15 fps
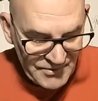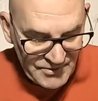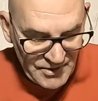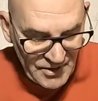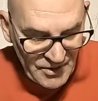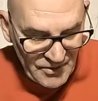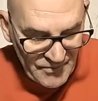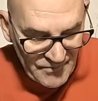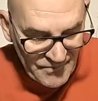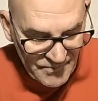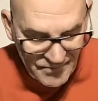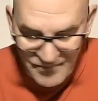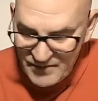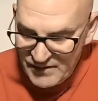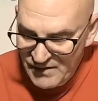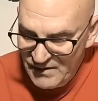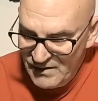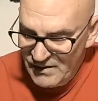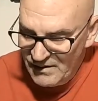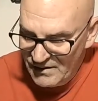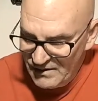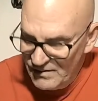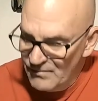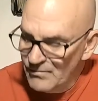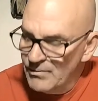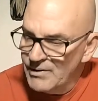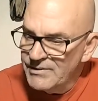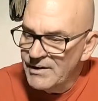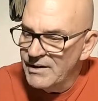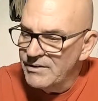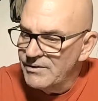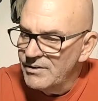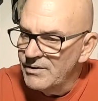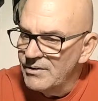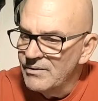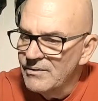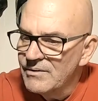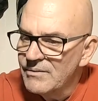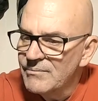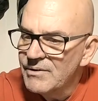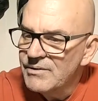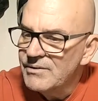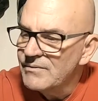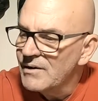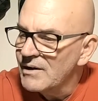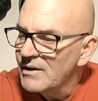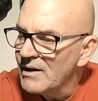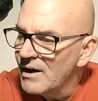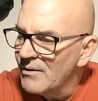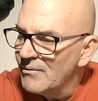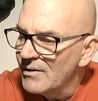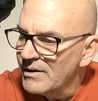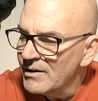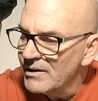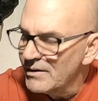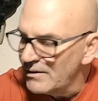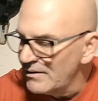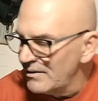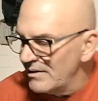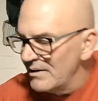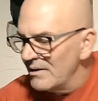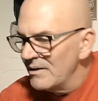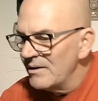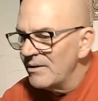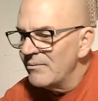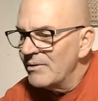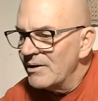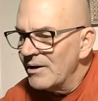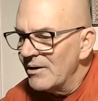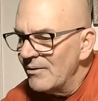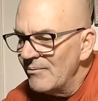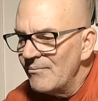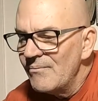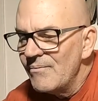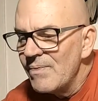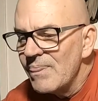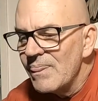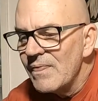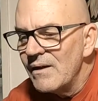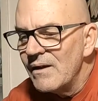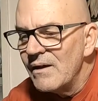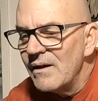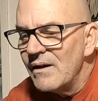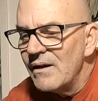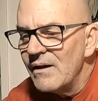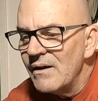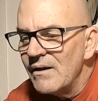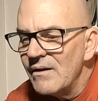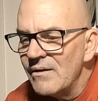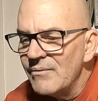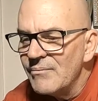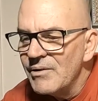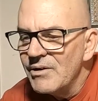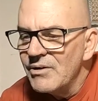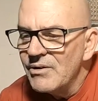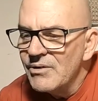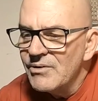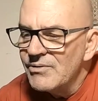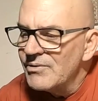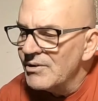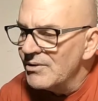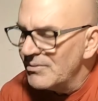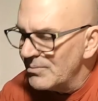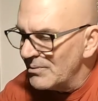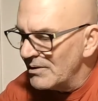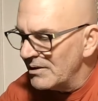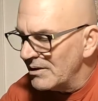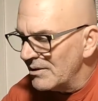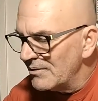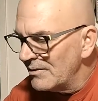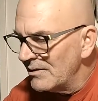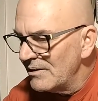So what they do, let me see if I got one here. There we go. Let me use this one here.